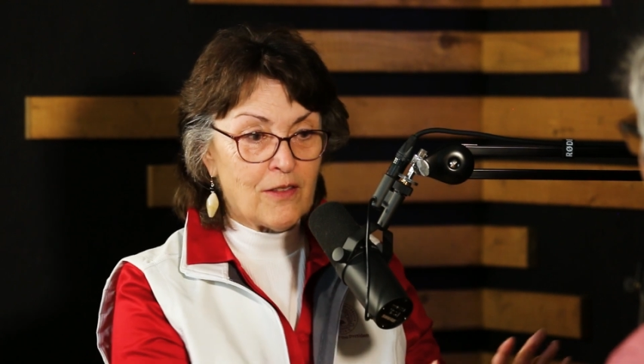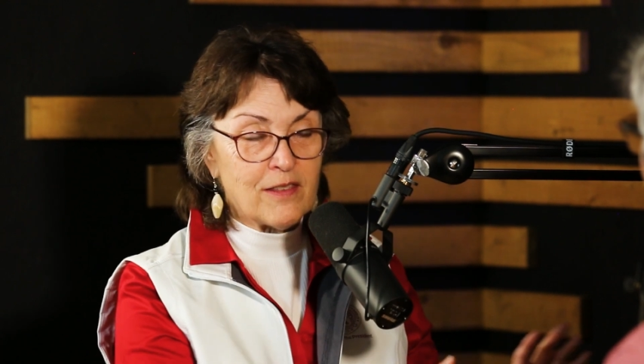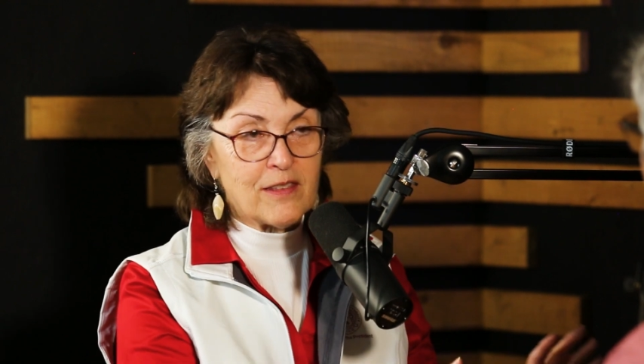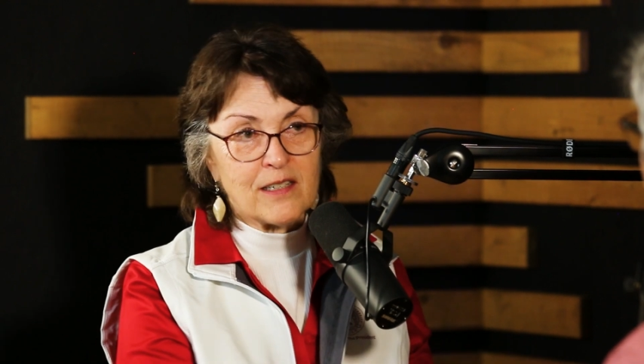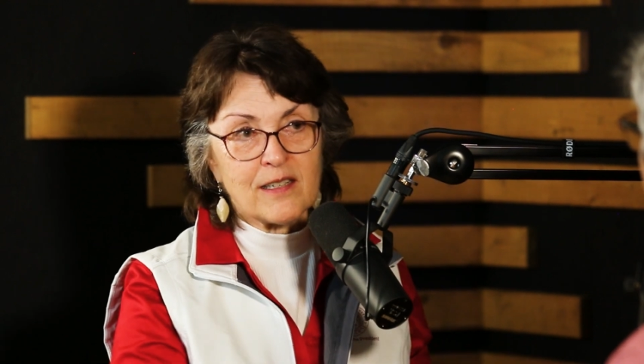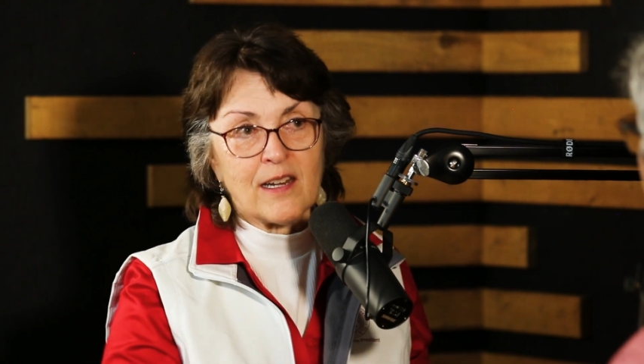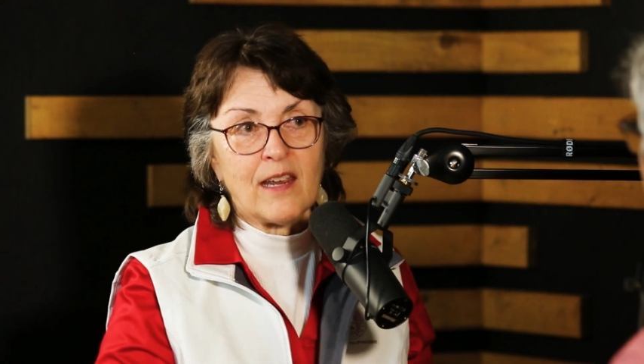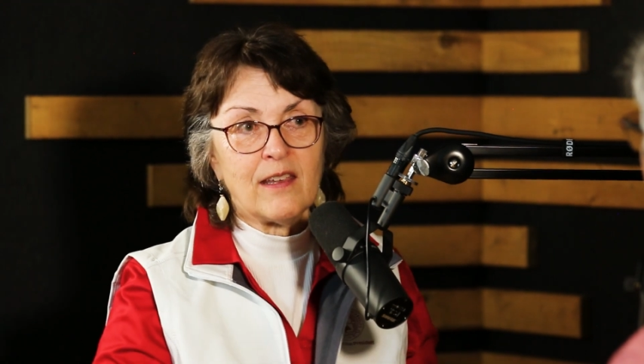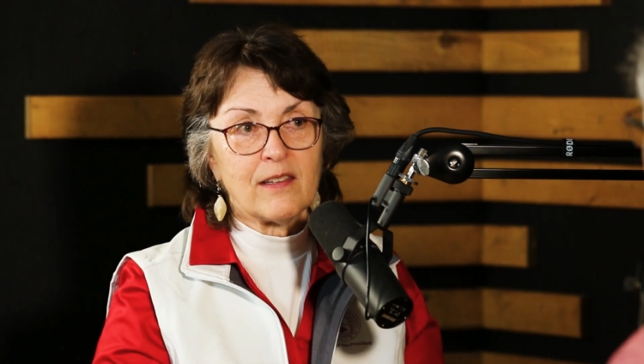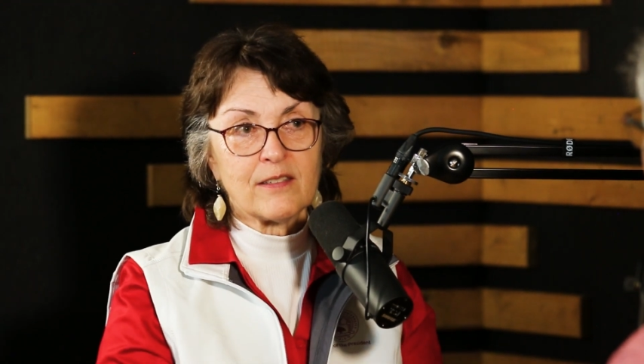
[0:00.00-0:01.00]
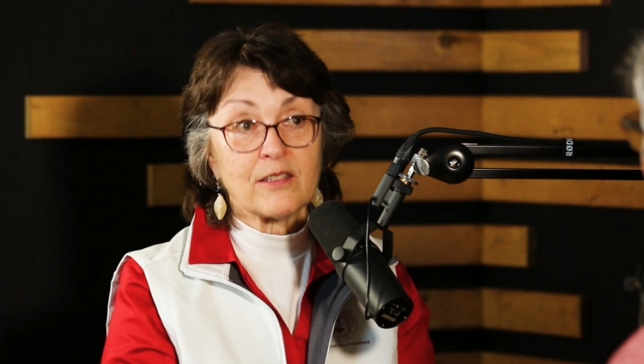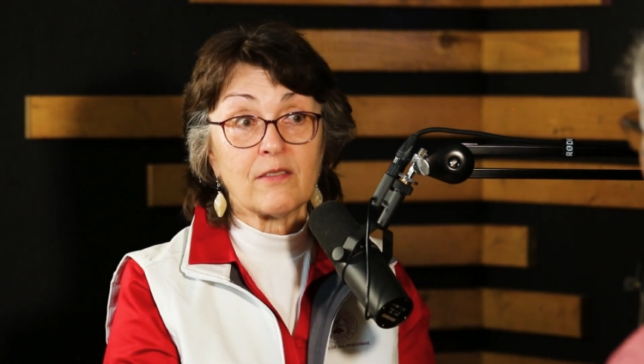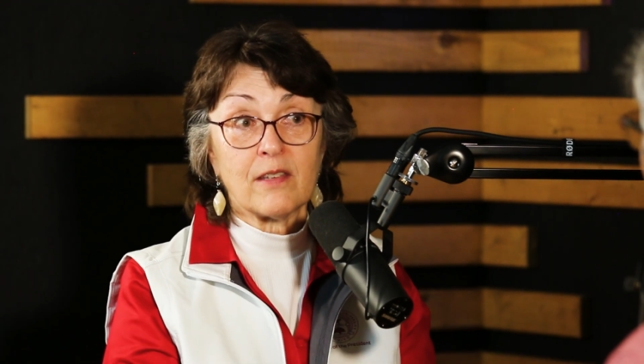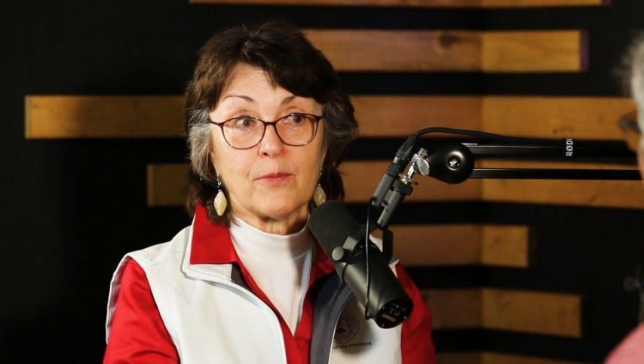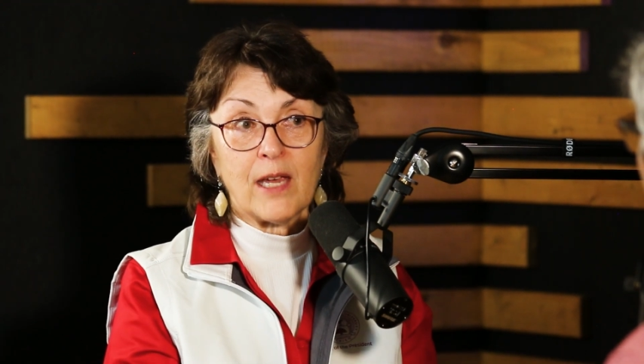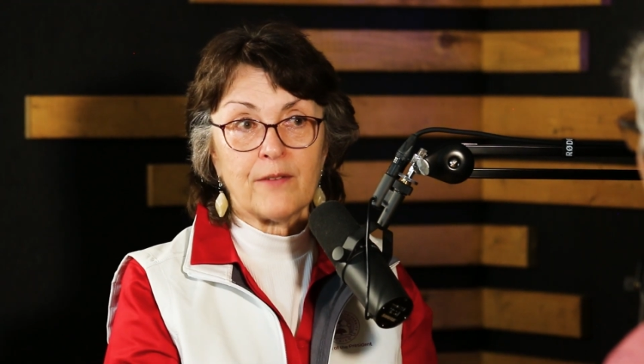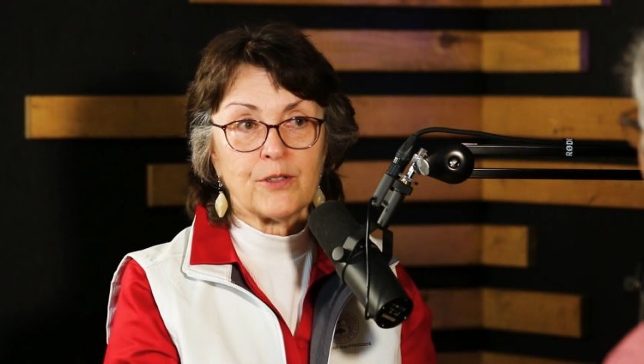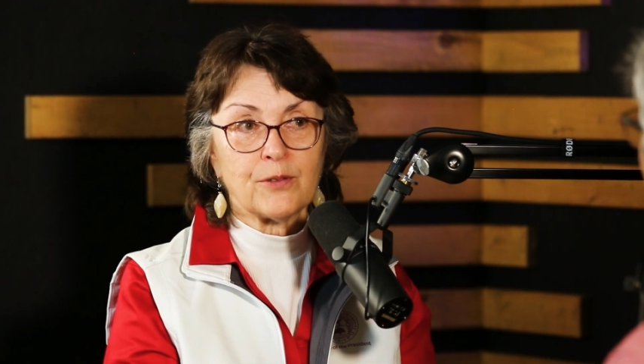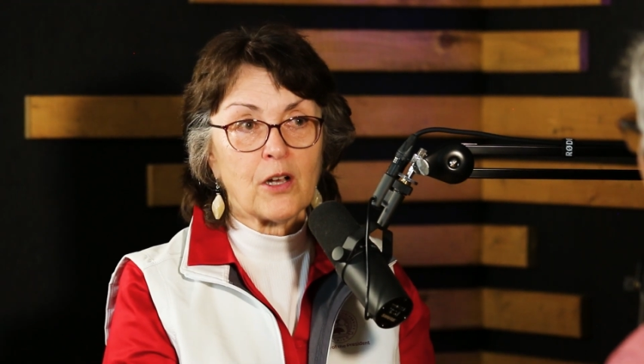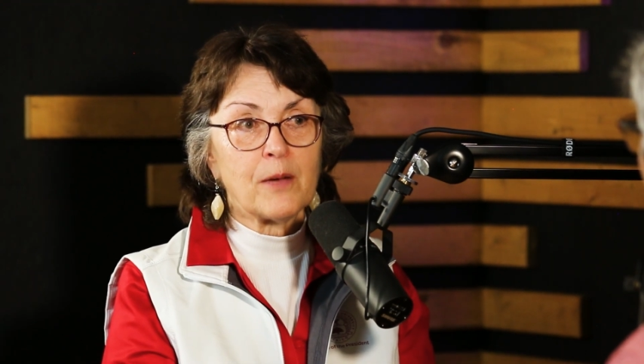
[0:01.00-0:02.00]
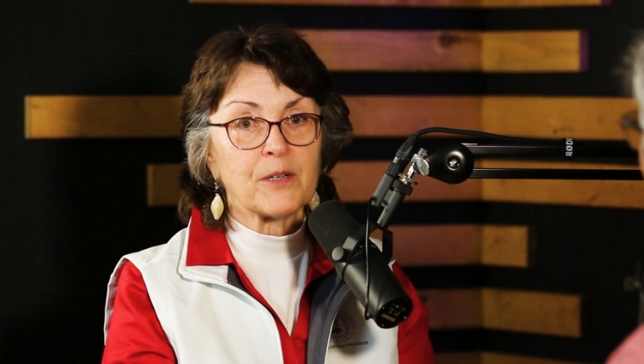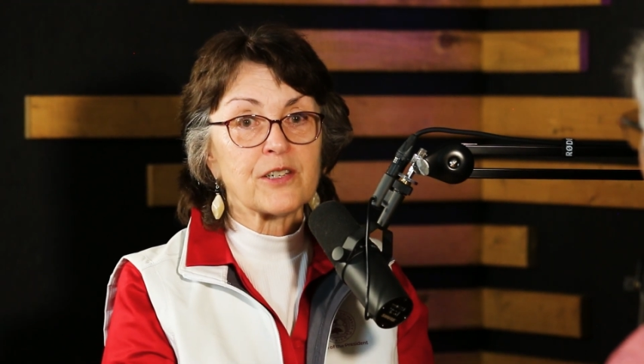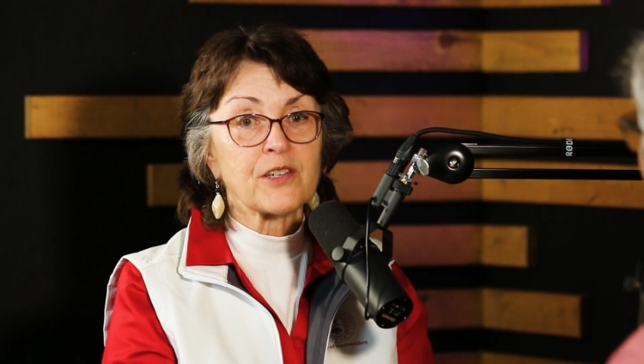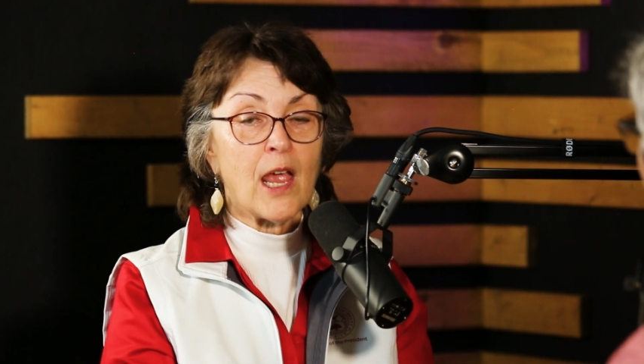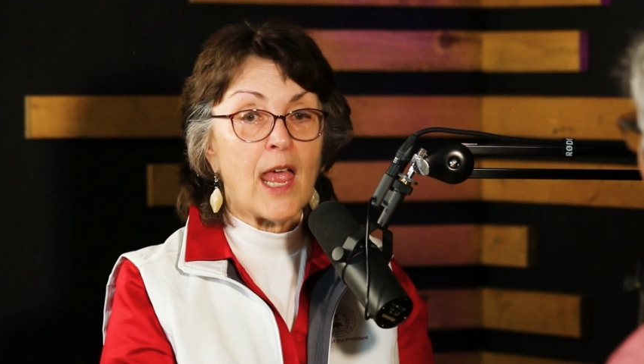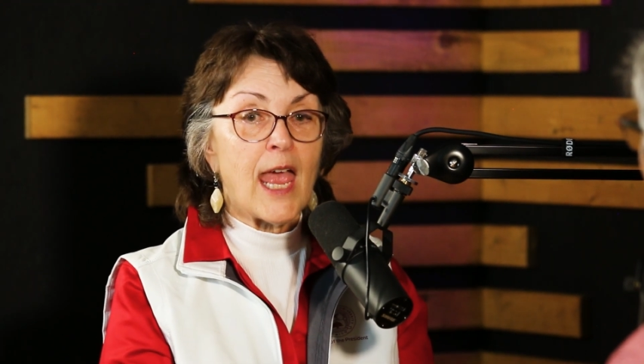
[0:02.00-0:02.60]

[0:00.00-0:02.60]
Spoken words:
all the things that I still think we have to accomplish